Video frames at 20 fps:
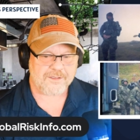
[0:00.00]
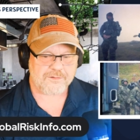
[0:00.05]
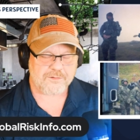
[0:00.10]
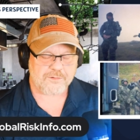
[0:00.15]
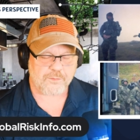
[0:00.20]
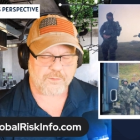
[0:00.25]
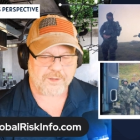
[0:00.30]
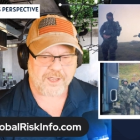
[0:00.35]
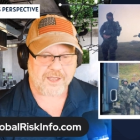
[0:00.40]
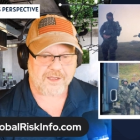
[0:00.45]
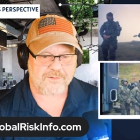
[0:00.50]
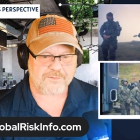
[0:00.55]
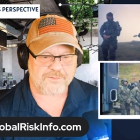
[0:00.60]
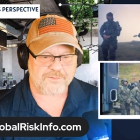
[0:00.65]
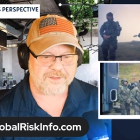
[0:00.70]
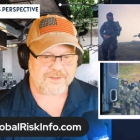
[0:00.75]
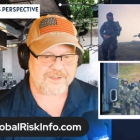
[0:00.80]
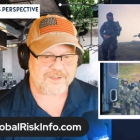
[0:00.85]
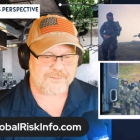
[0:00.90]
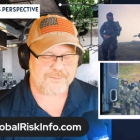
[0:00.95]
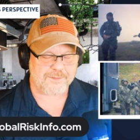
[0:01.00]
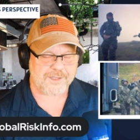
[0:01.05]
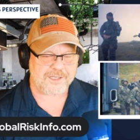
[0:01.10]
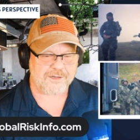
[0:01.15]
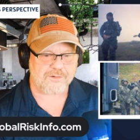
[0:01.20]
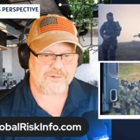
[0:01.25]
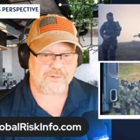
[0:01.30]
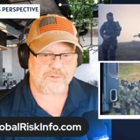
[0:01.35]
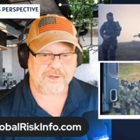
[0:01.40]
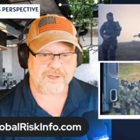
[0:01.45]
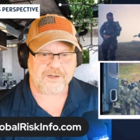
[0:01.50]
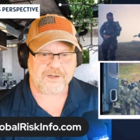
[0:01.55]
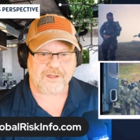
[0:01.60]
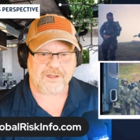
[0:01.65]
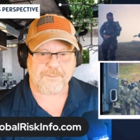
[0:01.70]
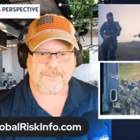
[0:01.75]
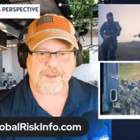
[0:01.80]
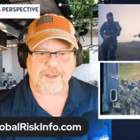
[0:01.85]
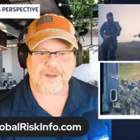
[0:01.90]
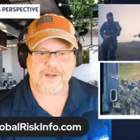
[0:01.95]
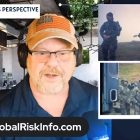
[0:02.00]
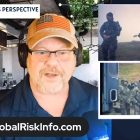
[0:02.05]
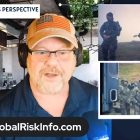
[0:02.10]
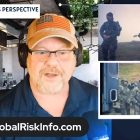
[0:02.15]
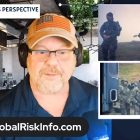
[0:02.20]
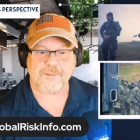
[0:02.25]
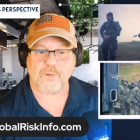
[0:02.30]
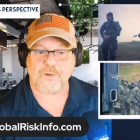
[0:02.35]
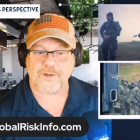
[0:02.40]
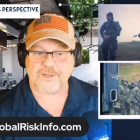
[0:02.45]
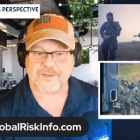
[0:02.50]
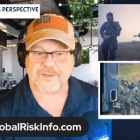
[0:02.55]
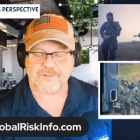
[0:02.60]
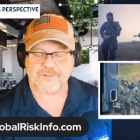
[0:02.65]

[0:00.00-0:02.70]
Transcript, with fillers: So we have the meet and greet on Monday morning.